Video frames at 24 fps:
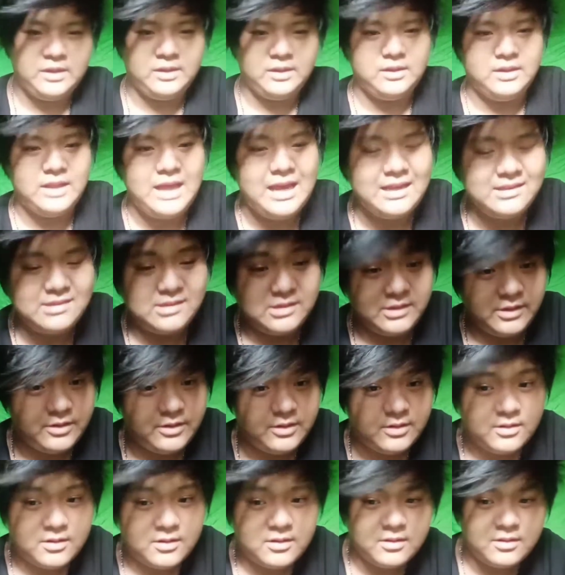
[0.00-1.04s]
Uh, last
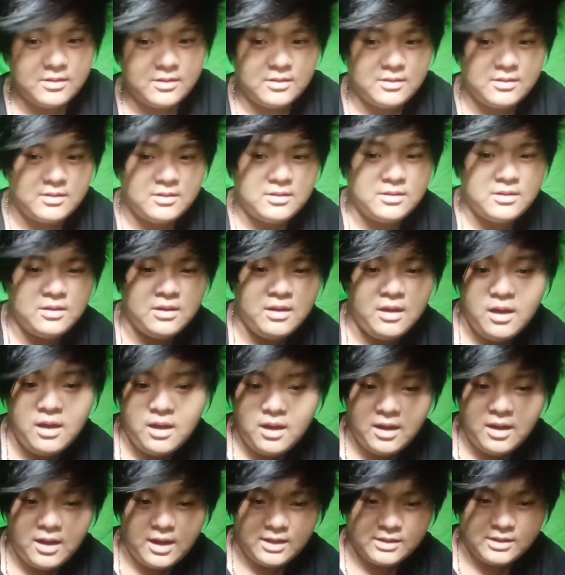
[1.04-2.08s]
year,
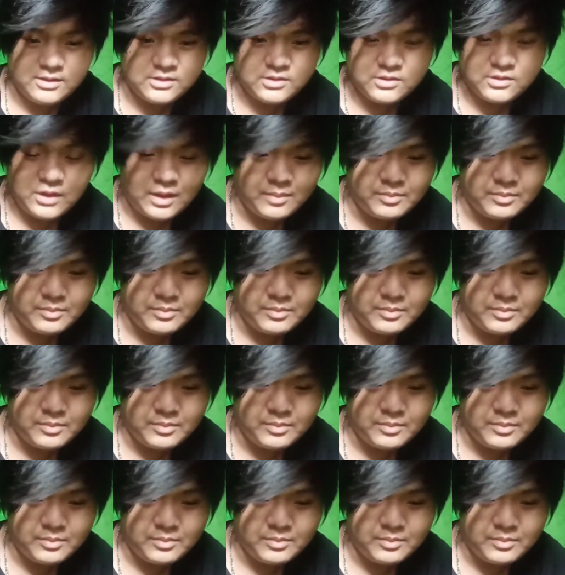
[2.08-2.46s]
I used to